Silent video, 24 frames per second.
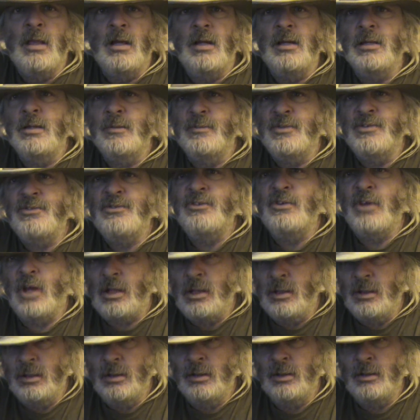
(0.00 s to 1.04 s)
I am
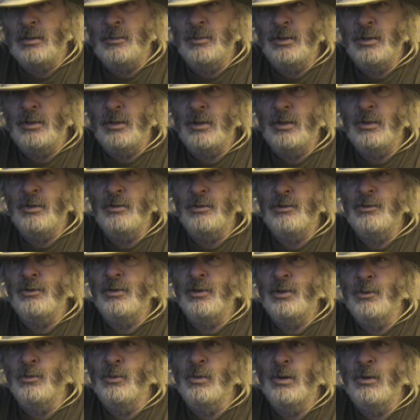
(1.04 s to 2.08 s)
stuck here because
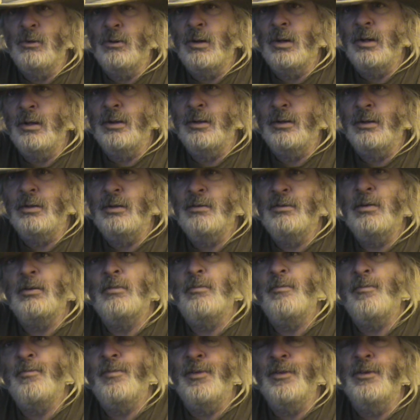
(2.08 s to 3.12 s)
the rear
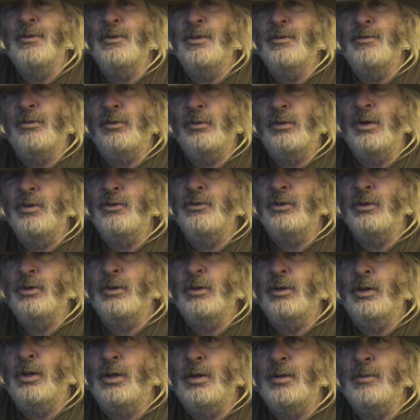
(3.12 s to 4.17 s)
end, the
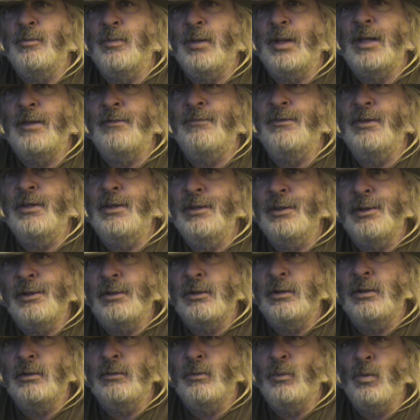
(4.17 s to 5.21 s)
differential on my
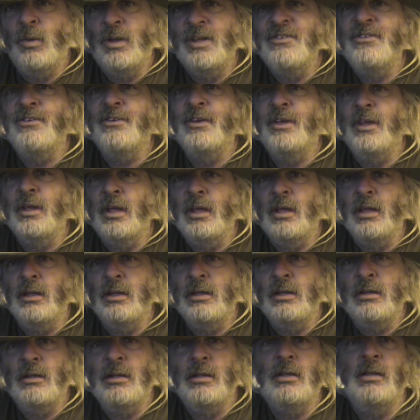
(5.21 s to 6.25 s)
vehicle, once
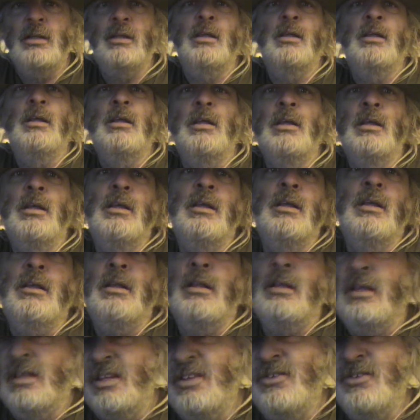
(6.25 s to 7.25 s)
again